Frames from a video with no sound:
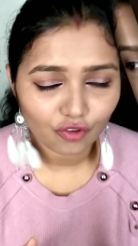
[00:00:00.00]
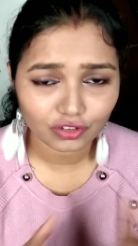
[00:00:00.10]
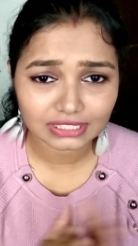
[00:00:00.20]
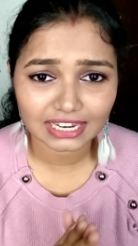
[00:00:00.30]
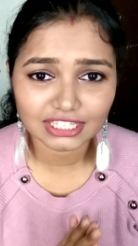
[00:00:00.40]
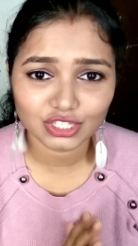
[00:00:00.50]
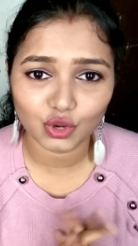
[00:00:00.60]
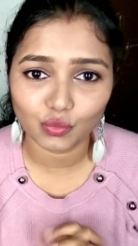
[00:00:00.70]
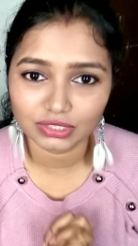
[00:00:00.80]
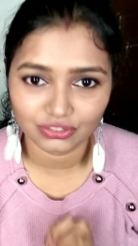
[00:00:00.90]
First, let's
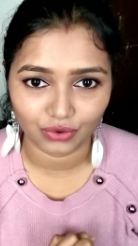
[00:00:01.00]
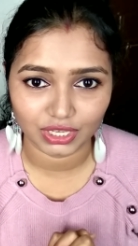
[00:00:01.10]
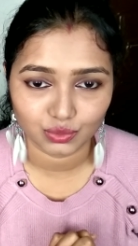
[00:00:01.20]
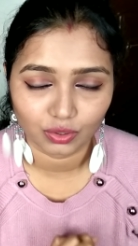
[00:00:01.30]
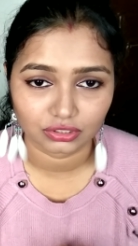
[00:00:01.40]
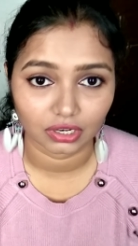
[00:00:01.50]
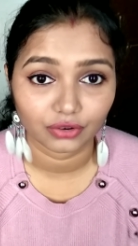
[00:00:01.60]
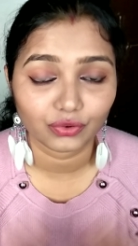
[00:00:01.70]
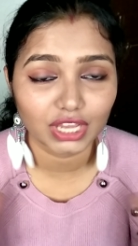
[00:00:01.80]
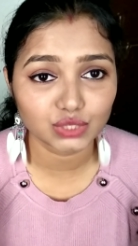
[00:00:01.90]
know what's rice water.
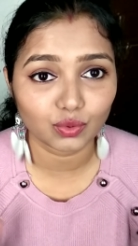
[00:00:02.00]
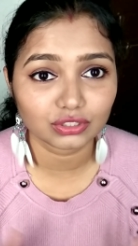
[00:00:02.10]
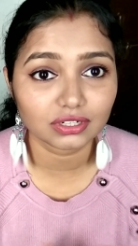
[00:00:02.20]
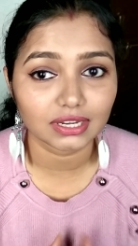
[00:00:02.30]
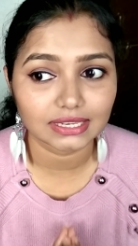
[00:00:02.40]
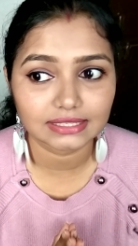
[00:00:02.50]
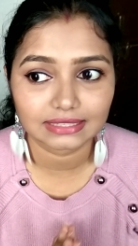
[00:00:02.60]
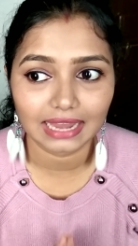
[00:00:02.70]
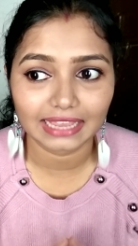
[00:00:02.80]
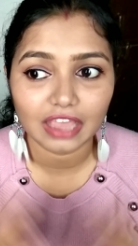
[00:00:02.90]
Rice water is
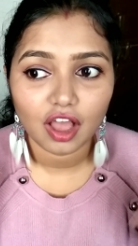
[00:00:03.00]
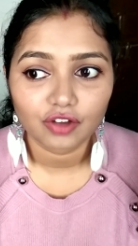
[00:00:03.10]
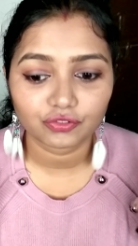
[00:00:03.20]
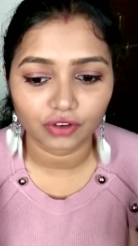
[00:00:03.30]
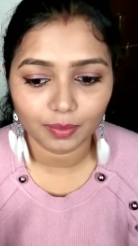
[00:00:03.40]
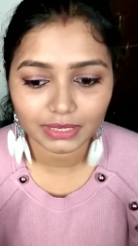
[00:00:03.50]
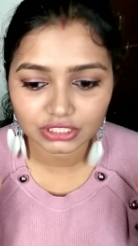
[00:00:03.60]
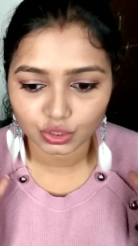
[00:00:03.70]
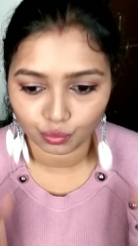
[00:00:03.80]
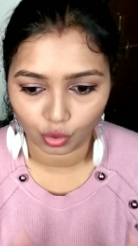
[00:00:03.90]
like
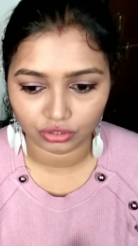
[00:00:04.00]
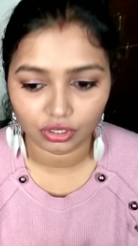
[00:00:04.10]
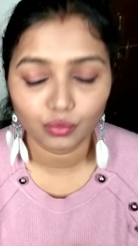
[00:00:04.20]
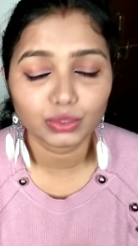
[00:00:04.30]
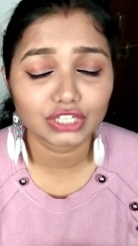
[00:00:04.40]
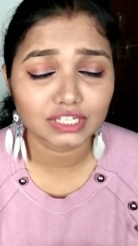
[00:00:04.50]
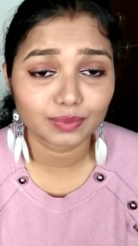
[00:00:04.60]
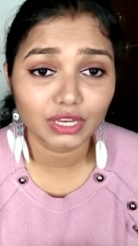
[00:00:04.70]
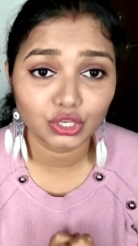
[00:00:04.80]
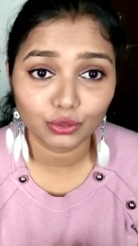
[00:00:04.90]
fermented water which has
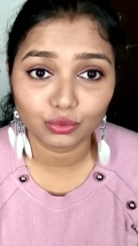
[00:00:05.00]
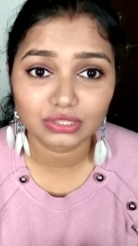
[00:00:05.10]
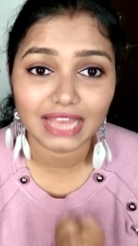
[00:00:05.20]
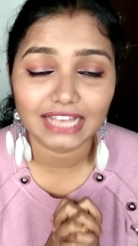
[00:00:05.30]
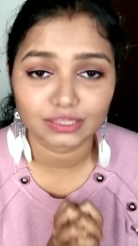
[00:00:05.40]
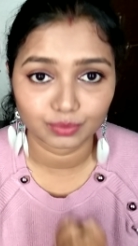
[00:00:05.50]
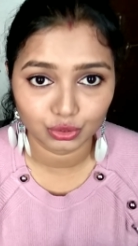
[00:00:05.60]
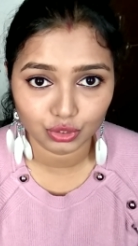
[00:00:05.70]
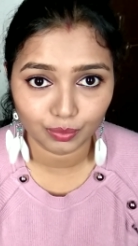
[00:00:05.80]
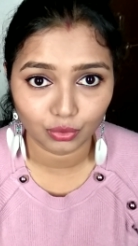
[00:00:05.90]
been used as a
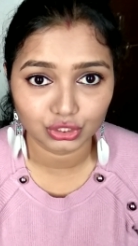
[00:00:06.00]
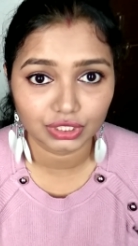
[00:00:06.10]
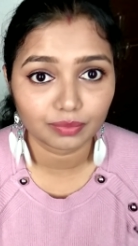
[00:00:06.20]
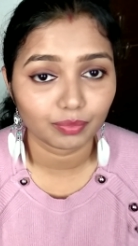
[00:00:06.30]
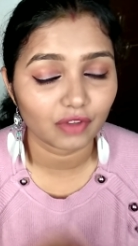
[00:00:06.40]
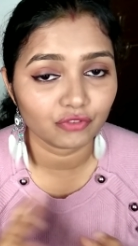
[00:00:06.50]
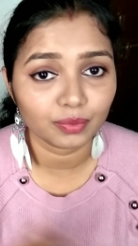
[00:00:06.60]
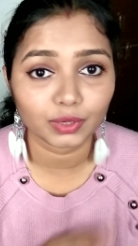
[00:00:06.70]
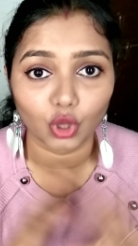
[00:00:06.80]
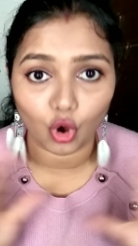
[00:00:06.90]
beauty potion by
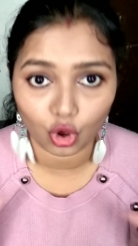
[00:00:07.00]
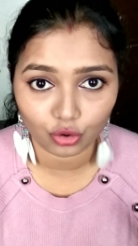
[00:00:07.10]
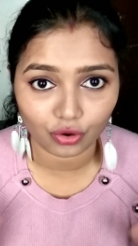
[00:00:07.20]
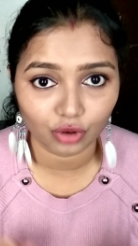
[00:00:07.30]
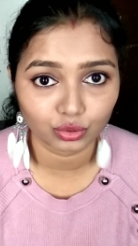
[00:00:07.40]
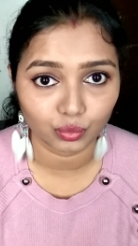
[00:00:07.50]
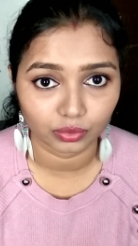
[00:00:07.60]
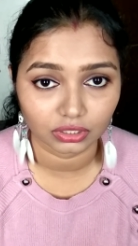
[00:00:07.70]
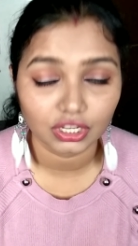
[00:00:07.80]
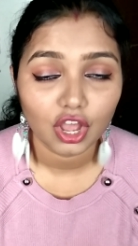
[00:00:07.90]
women all around the
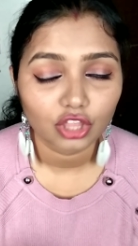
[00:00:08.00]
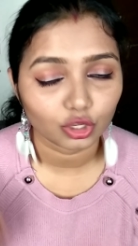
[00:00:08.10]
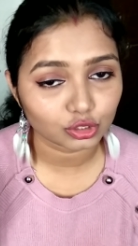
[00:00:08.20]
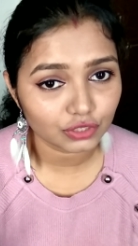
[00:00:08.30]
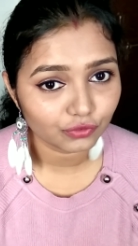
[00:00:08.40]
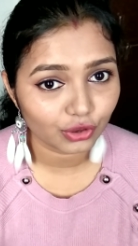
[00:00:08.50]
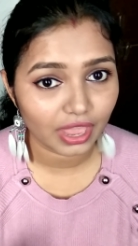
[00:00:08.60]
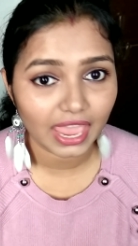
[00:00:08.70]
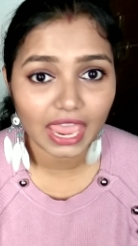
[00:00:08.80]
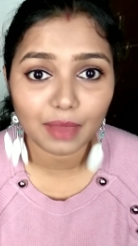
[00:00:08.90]
world, not only for your
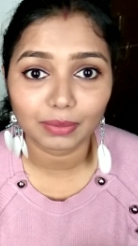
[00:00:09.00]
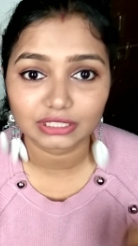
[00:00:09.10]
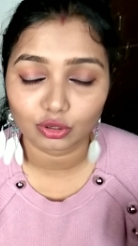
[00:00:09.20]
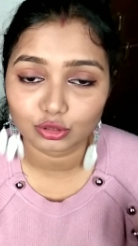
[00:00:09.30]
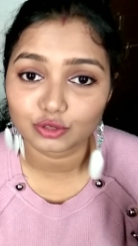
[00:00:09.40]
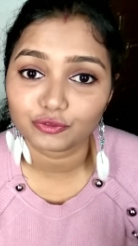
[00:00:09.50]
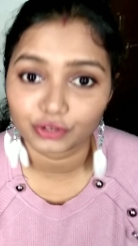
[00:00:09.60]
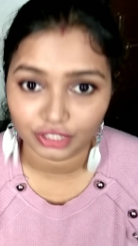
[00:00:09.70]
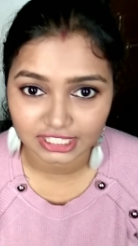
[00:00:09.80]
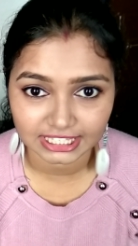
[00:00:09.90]
hair but also
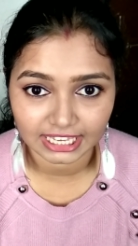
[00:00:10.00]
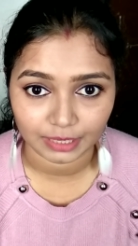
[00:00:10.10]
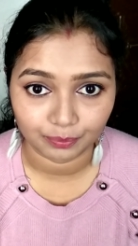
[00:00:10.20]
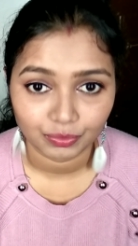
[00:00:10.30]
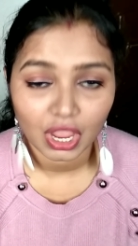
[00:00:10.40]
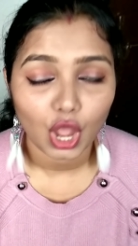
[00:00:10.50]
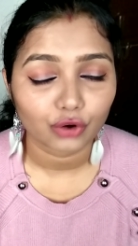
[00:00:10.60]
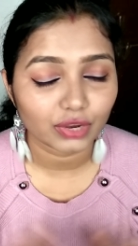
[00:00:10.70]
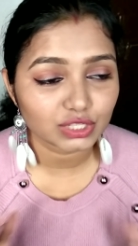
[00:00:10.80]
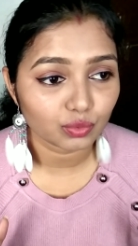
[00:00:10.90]
for your skin.
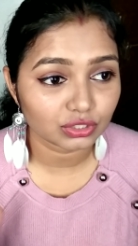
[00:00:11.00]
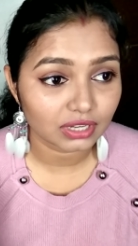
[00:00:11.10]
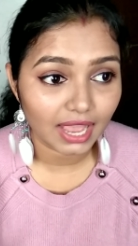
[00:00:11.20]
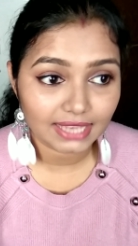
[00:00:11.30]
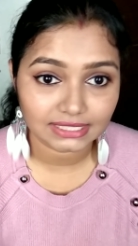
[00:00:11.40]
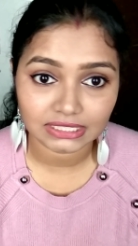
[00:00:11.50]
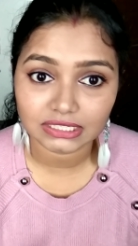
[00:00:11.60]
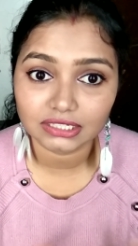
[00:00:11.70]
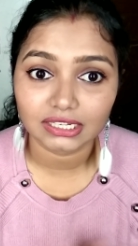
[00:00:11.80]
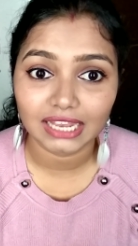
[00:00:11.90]
Rice water has
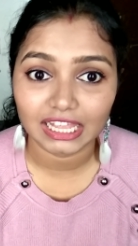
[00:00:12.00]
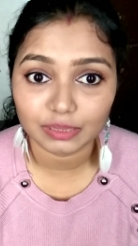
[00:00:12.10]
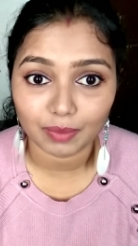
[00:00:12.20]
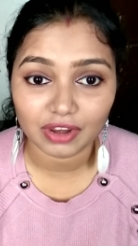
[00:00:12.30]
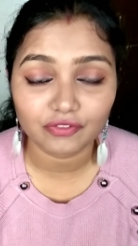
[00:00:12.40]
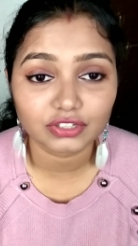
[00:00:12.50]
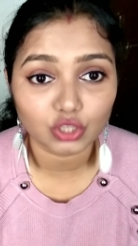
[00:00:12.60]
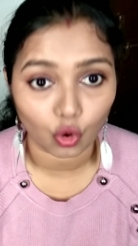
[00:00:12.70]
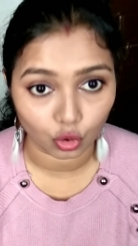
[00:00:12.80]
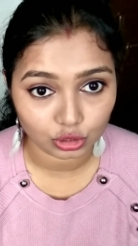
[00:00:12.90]
internal health
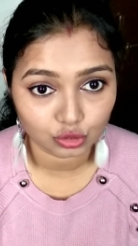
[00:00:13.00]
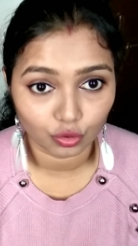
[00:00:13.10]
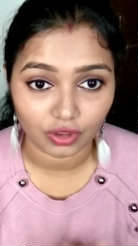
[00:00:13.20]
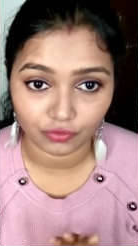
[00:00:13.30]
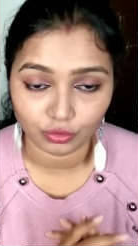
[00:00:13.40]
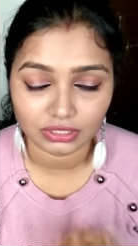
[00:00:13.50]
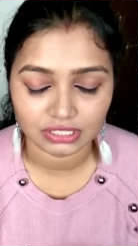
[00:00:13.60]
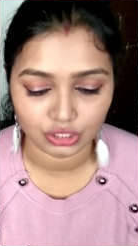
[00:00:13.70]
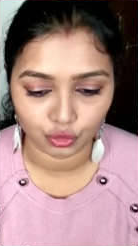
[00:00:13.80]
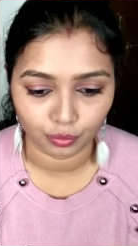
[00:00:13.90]
benefits also if you
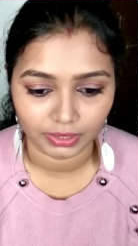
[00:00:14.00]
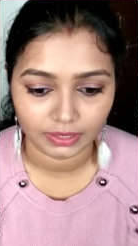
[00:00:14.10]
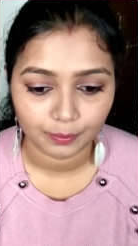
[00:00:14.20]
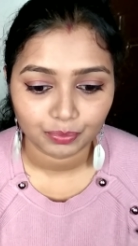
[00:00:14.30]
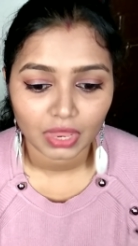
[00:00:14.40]
consume it.